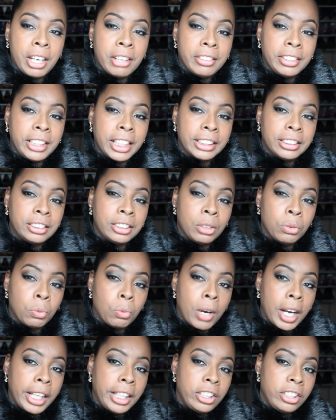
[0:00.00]
iridescent
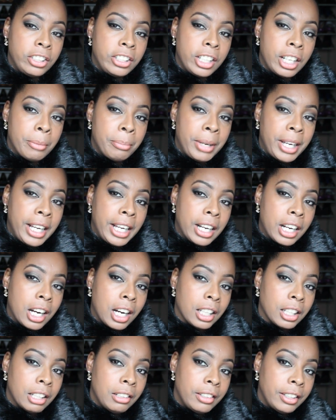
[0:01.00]
white champagne
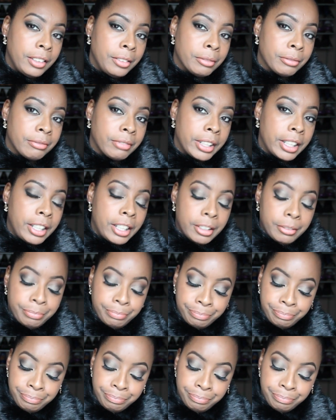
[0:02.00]
color right here.